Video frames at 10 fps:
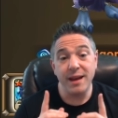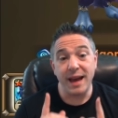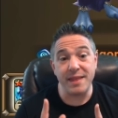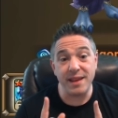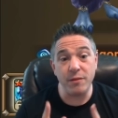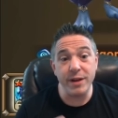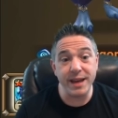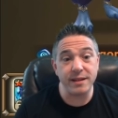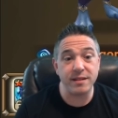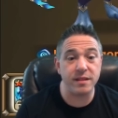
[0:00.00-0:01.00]
And then we
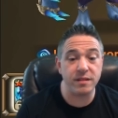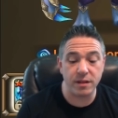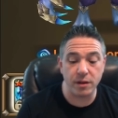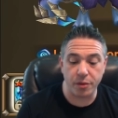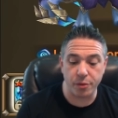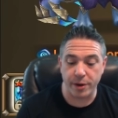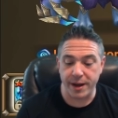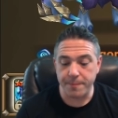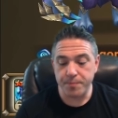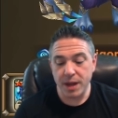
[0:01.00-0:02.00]
get to the skill 3.
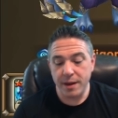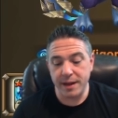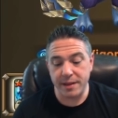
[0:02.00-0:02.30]
Now,